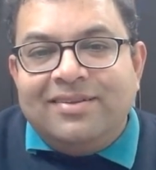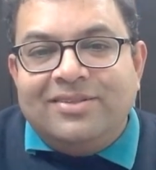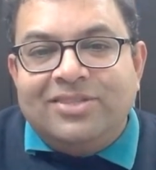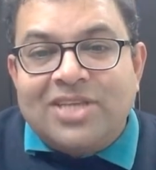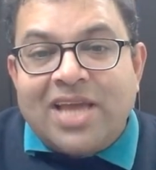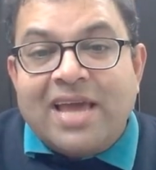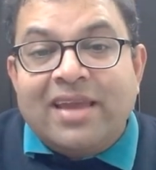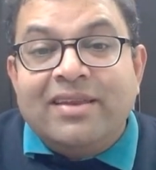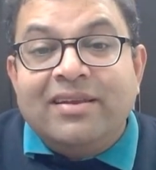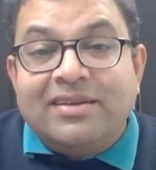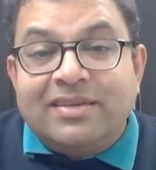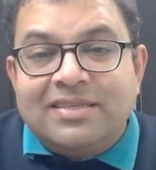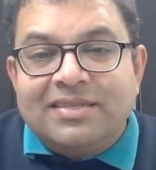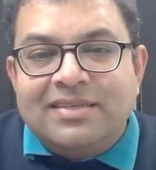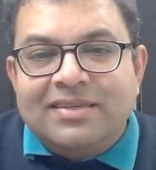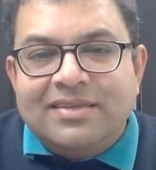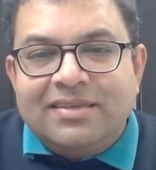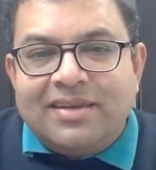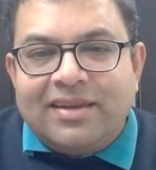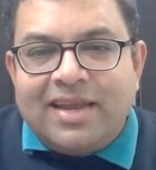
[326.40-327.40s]

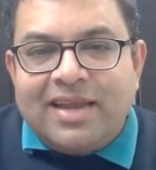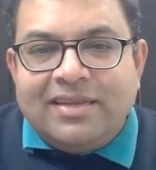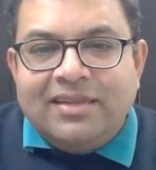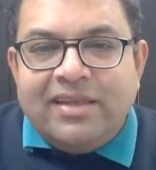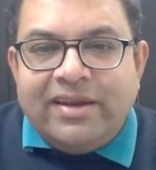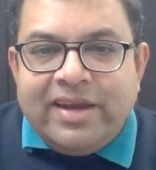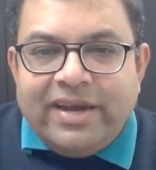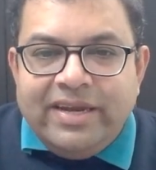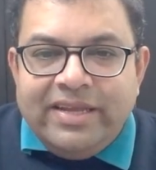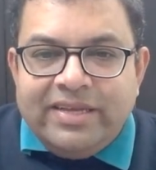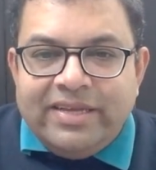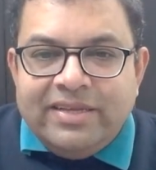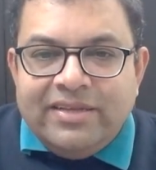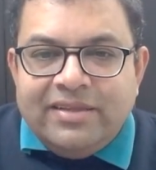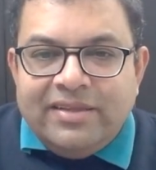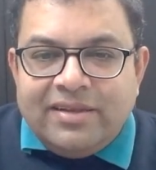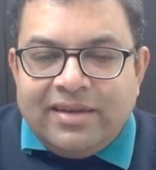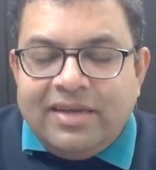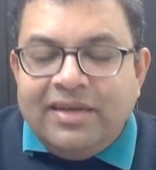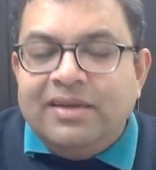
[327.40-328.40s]
chariots at the ready,
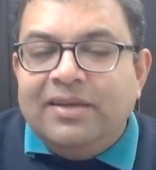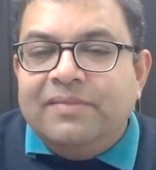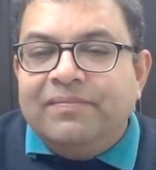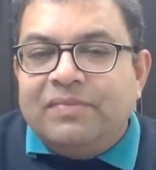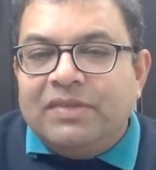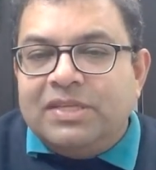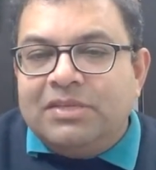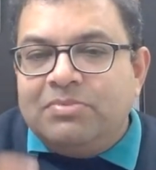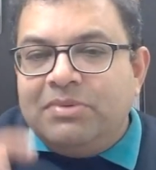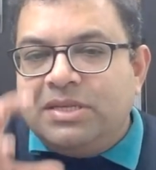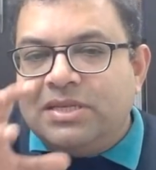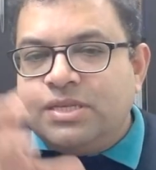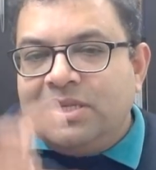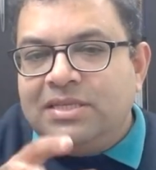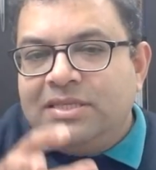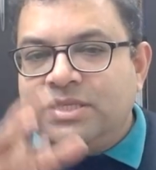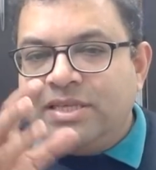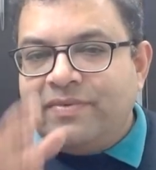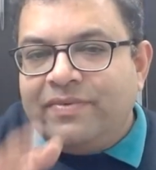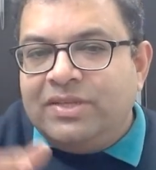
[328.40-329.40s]
right? It's
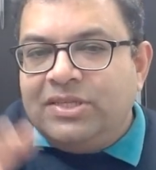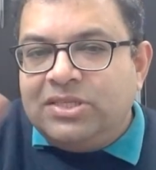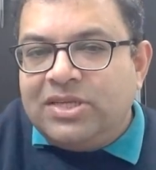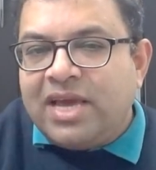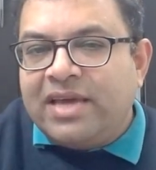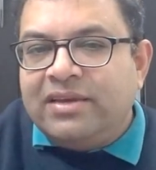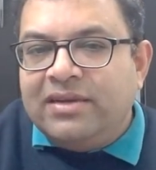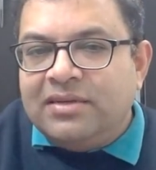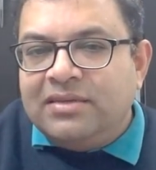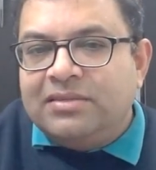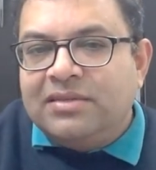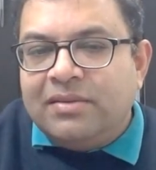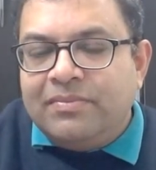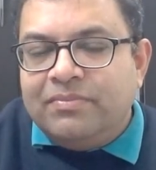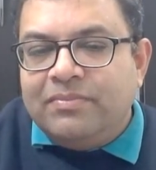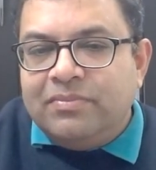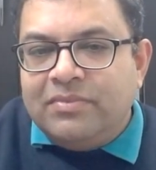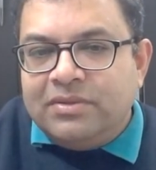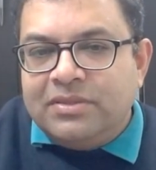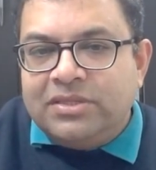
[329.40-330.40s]
basically 7 chariots are
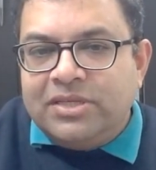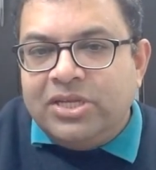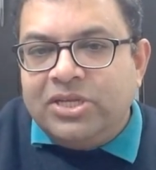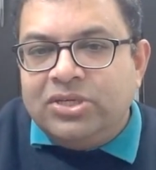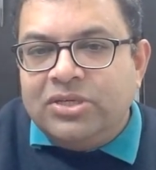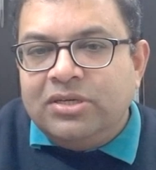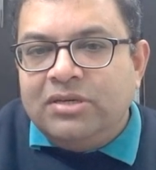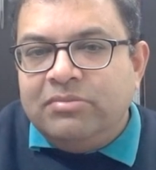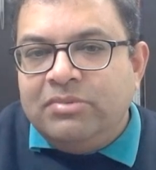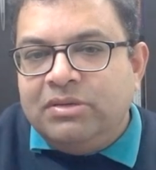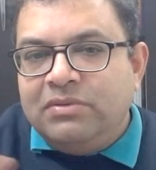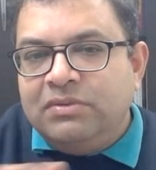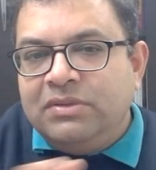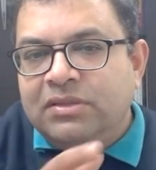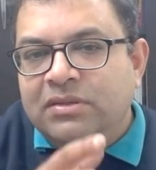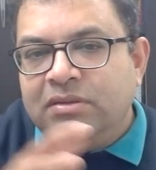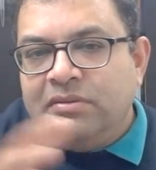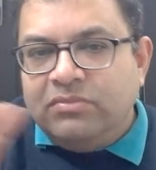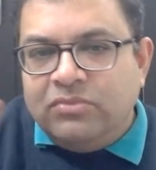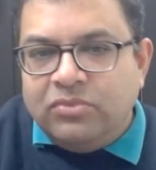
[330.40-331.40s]
stationed between
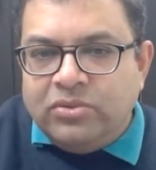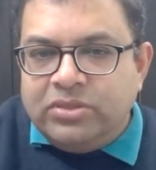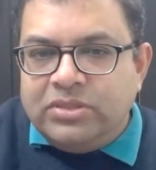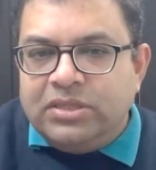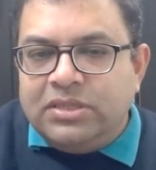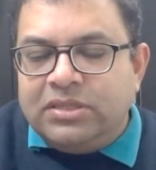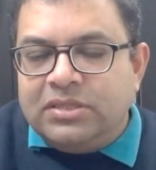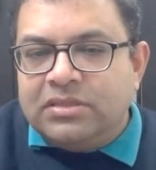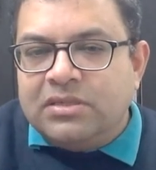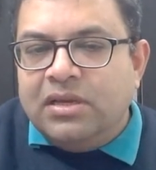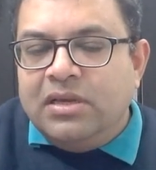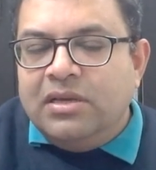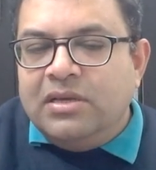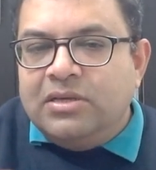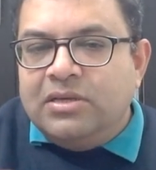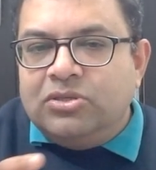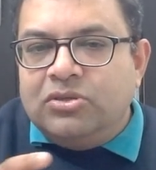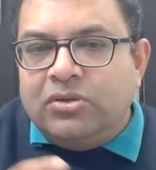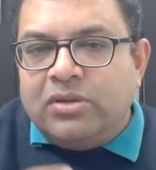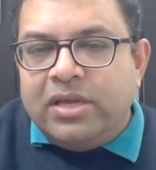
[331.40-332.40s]
the both cities.
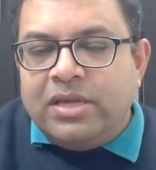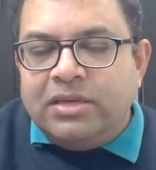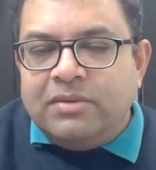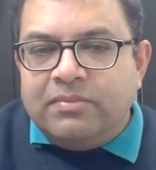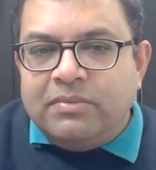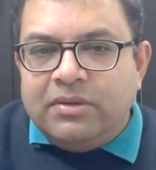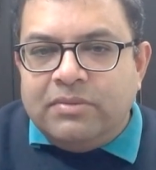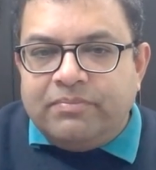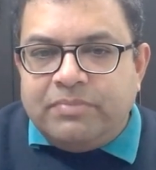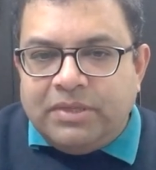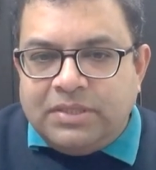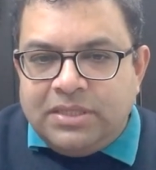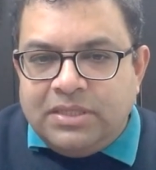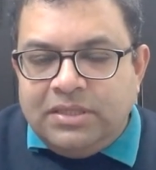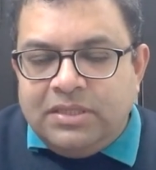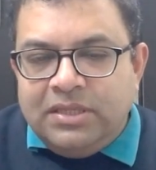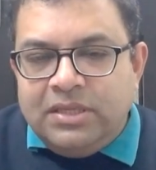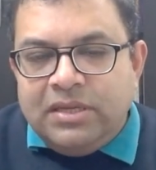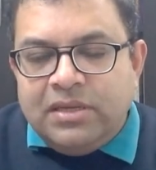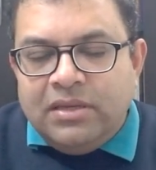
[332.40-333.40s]
So King
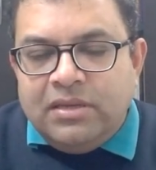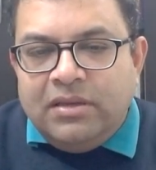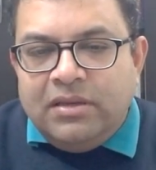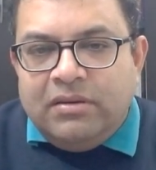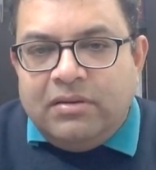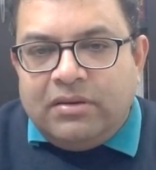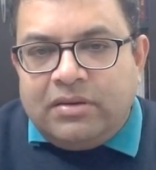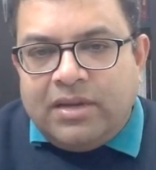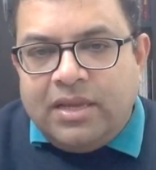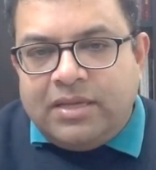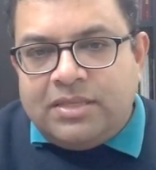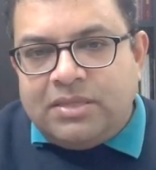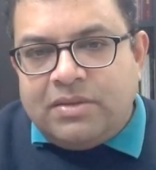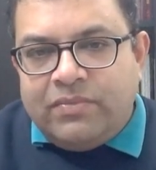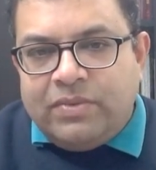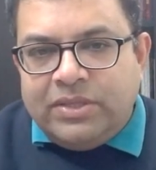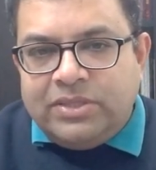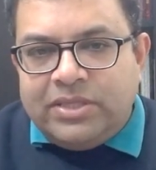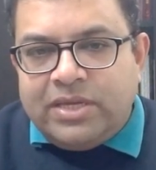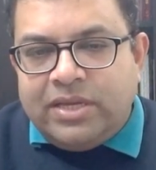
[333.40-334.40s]
Pasandi takes up
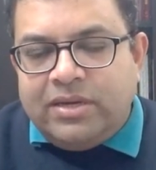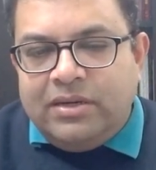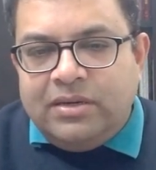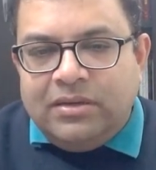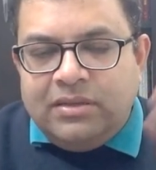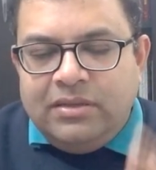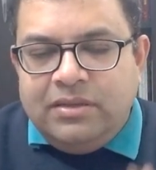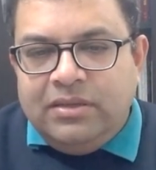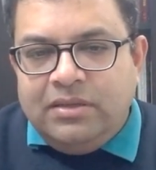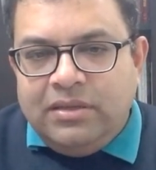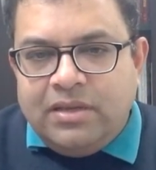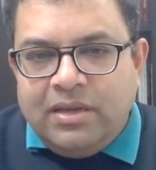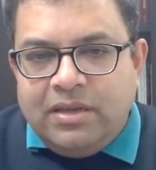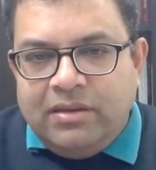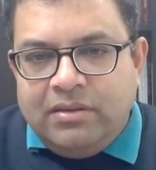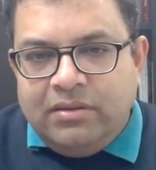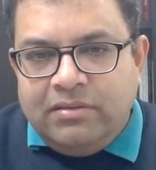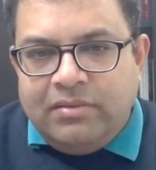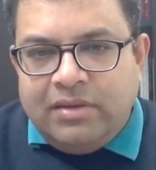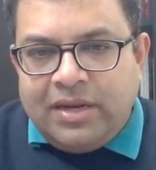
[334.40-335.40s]
one chariot, he
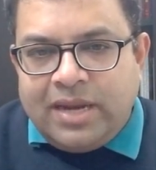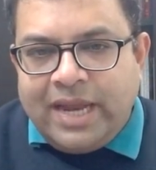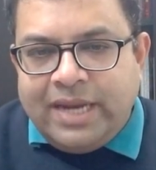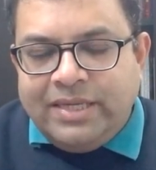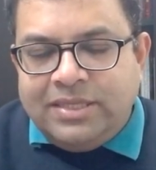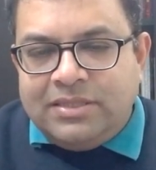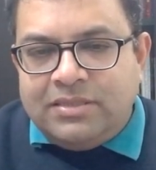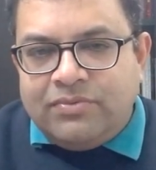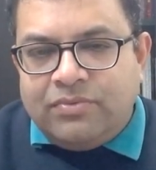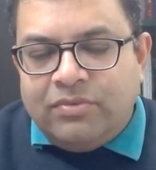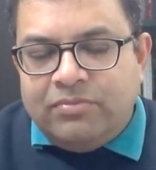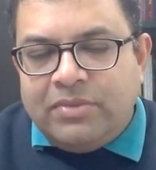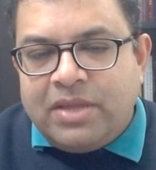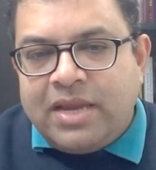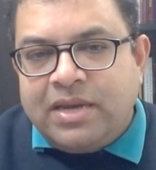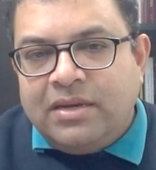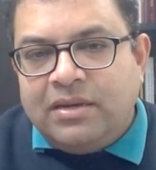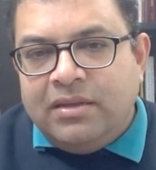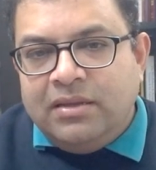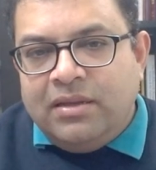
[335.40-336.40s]
alights from
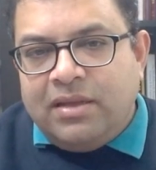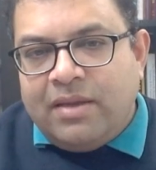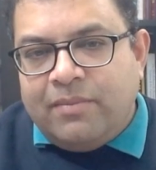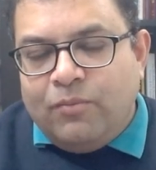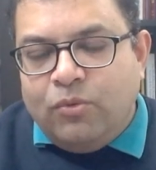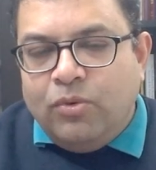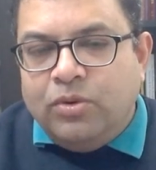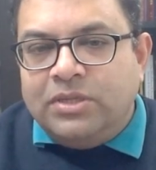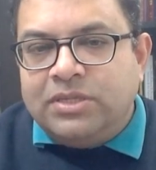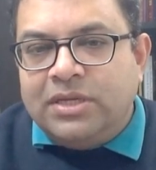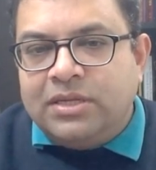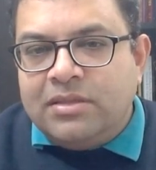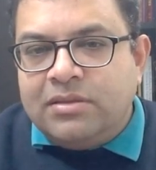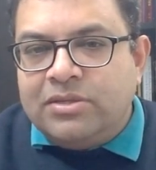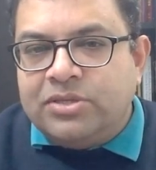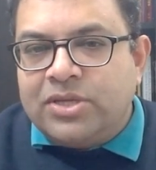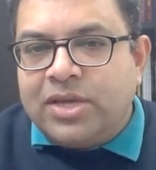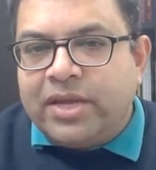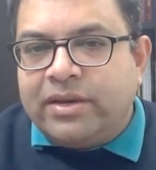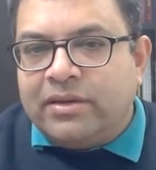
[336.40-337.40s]
that, boards
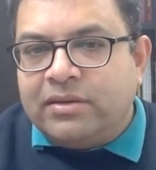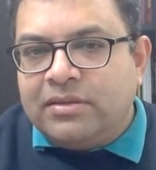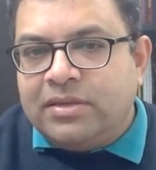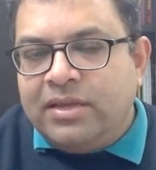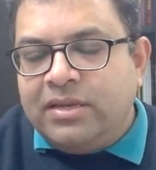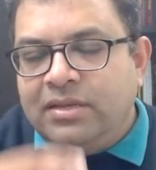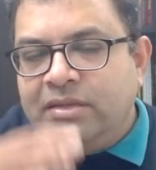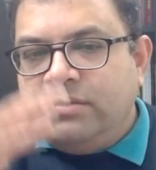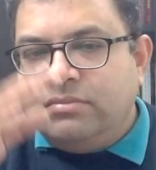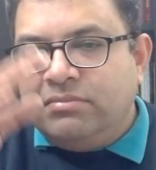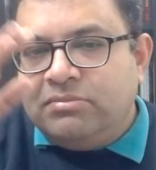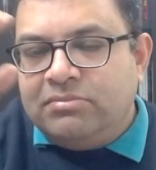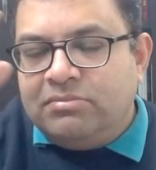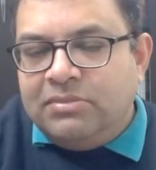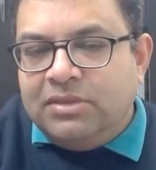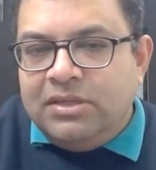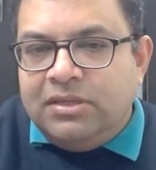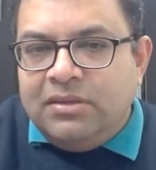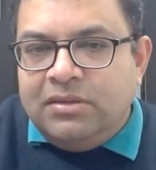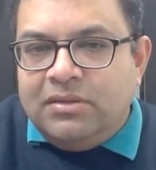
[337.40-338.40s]
another chariot. Then
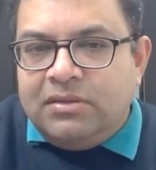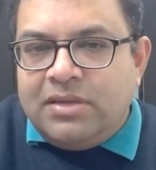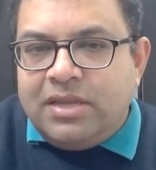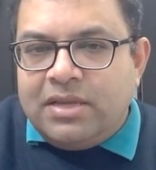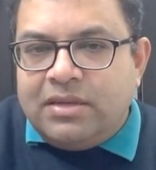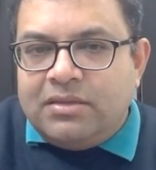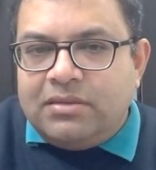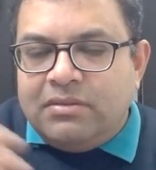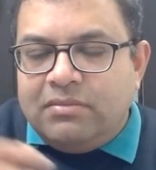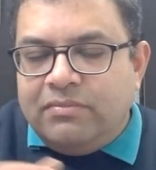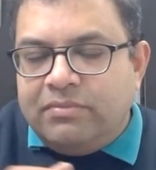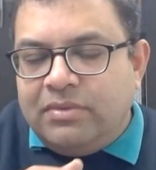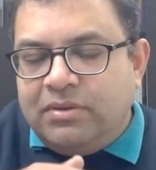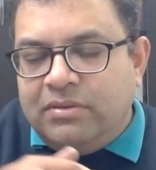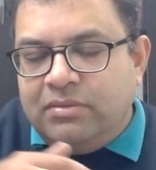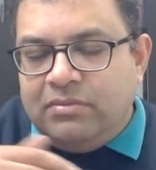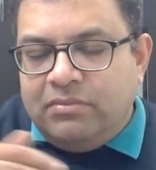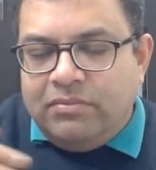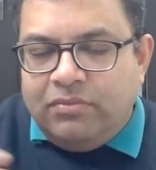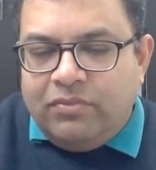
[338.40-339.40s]
he
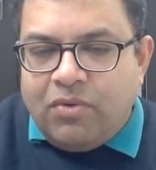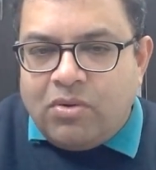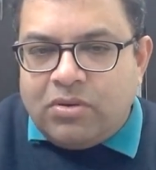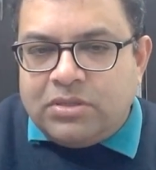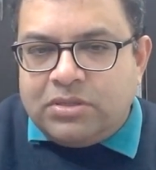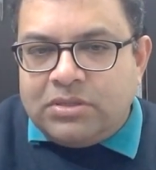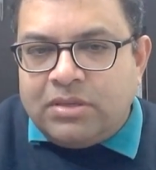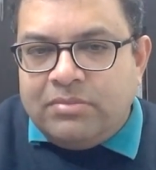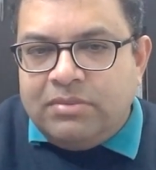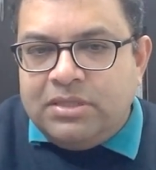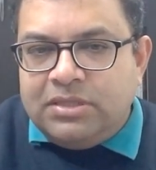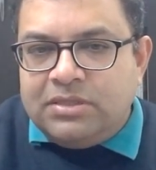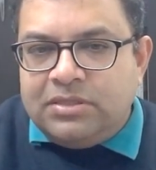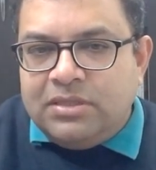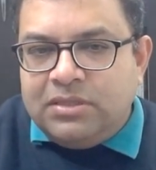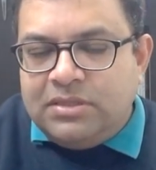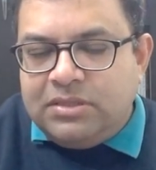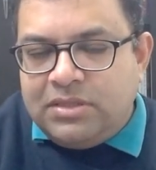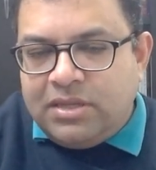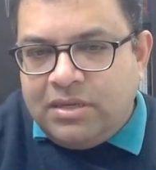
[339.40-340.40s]
walks some
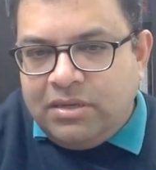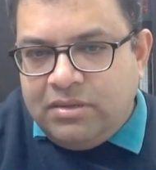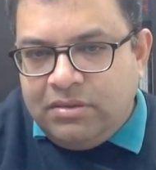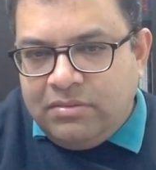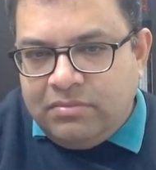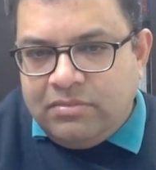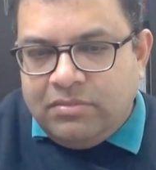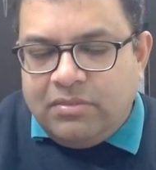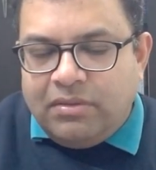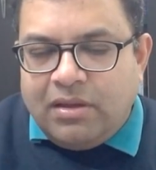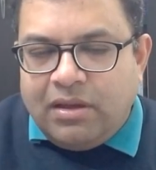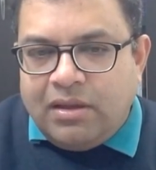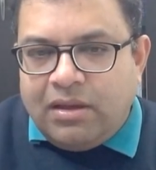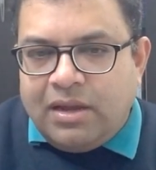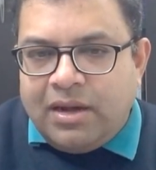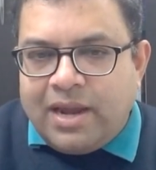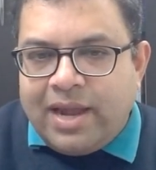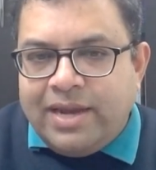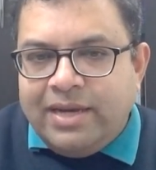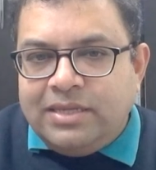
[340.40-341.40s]
distance, then he
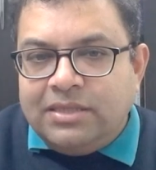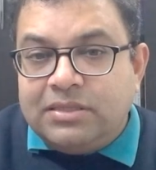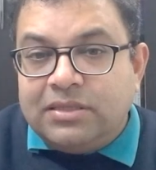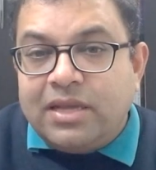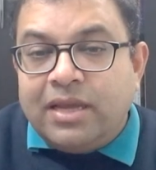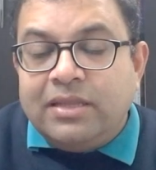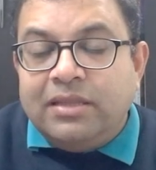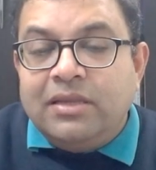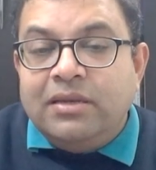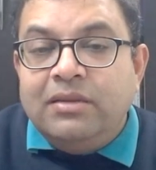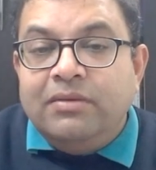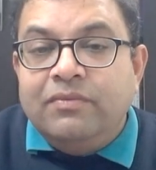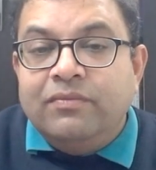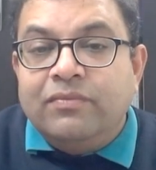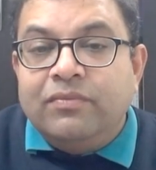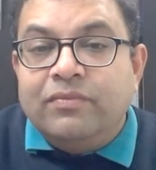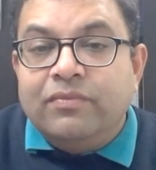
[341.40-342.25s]
alights, and then he